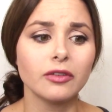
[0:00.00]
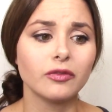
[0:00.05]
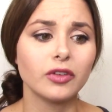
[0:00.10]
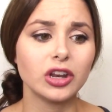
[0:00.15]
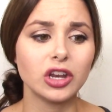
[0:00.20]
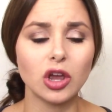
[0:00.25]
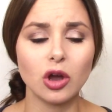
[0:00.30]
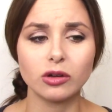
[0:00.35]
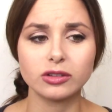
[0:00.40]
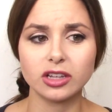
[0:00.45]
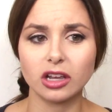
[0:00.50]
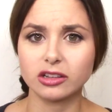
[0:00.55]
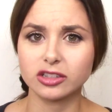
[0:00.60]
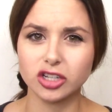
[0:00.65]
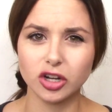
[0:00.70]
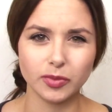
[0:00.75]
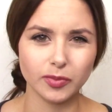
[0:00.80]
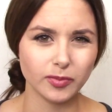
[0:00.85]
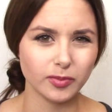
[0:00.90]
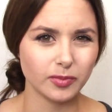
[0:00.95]
videos on
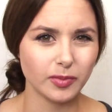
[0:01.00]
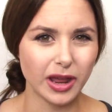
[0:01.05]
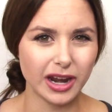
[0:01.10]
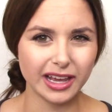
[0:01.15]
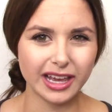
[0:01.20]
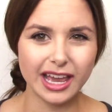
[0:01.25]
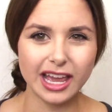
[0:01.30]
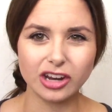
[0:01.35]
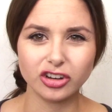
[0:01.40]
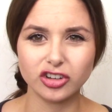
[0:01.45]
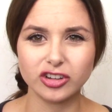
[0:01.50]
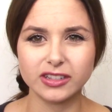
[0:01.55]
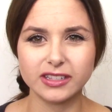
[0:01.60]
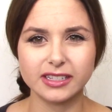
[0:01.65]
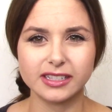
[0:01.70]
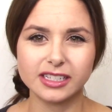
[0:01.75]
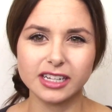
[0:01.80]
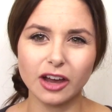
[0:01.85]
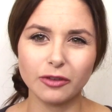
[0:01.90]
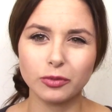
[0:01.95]
certain medications
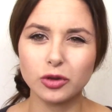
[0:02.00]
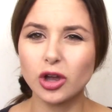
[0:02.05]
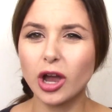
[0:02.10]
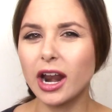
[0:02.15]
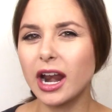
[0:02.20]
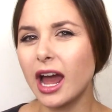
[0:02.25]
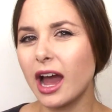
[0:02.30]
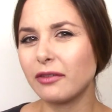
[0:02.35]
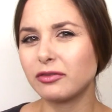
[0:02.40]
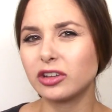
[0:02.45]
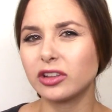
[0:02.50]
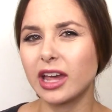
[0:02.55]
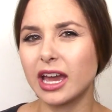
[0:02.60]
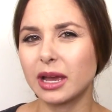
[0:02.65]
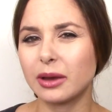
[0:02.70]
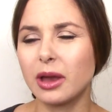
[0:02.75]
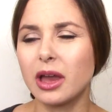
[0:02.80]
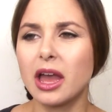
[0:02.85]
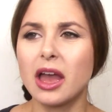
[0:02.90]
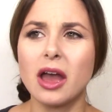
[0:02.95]
and stuff, but you kind of have to like